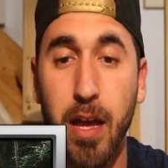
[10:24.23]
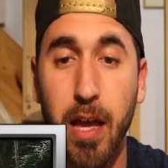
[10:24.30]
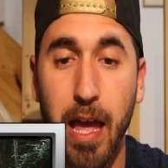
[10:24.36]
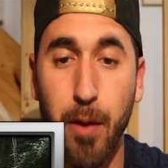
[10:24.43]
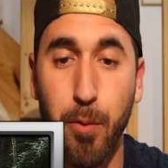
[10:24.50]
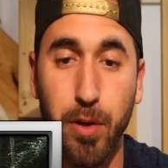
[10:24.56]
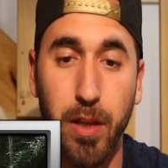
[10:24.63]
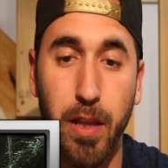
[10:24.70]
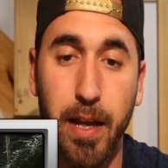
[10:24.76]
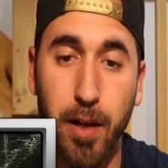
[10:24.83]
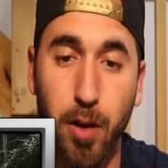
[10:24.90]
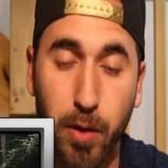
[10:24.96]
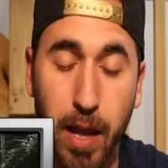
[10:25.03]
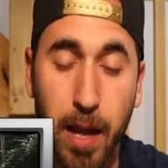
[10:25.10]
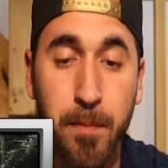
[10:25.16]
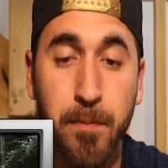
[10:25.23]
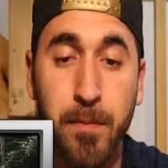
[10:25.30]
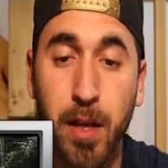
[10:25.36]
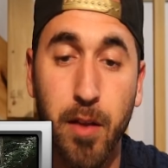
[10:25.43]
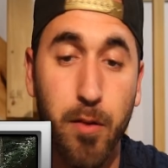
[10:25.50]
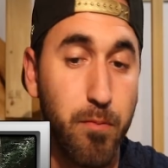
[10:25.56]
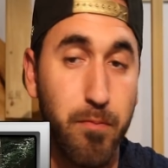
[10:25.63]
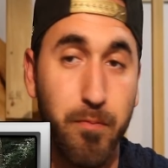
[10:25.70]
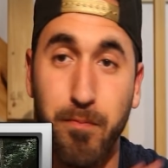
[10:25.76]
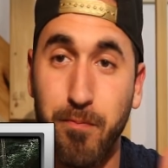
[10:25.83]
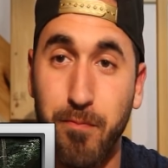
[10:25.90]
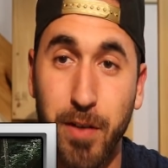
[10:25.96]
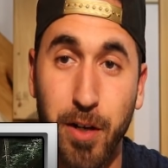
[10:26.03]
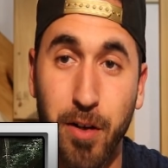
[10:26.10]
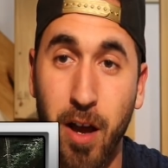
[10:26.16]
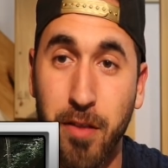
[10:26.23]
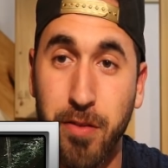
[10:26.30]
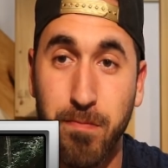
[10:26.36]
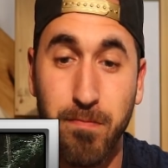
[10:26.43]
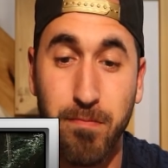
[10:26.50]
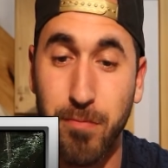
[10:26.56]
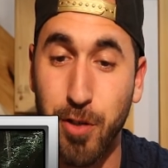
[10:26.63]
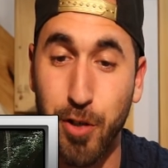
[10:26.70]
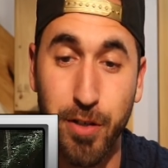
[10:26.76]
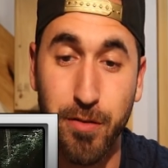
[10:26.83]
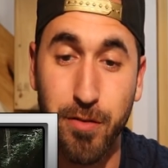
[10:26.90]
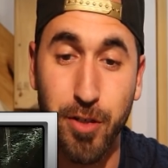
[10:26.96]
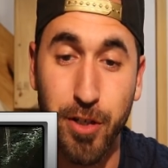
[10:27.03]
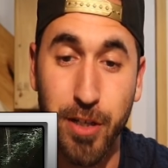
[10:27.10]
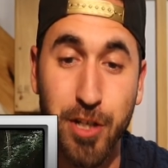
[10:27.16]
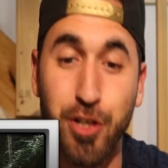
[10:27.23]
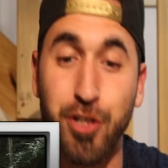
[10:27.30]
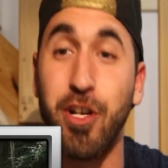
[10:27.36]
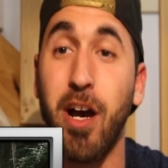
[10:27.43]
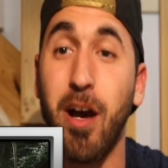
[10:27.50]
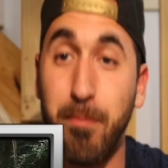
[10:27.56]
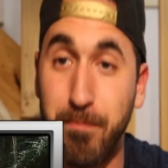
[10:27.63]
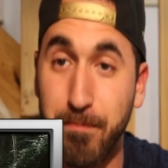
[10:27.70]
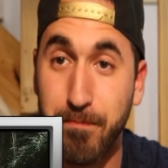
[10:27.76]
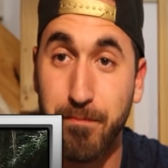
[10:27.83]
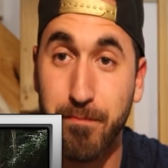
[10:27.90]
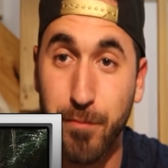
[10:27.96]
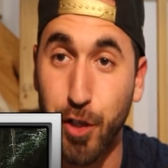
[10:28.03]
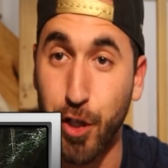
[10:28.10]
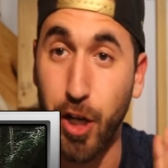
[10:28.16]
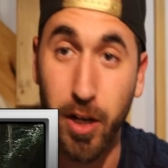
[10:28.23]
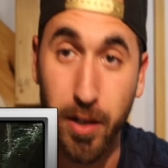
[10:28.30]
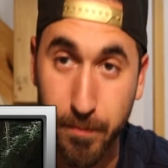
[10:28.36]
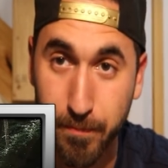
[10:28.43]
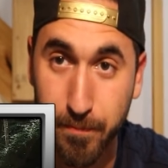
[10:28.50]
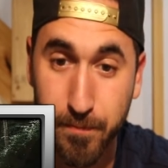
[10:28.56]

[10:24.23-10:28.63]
And we're like, okay, Vigoroth, you did your job. You're good.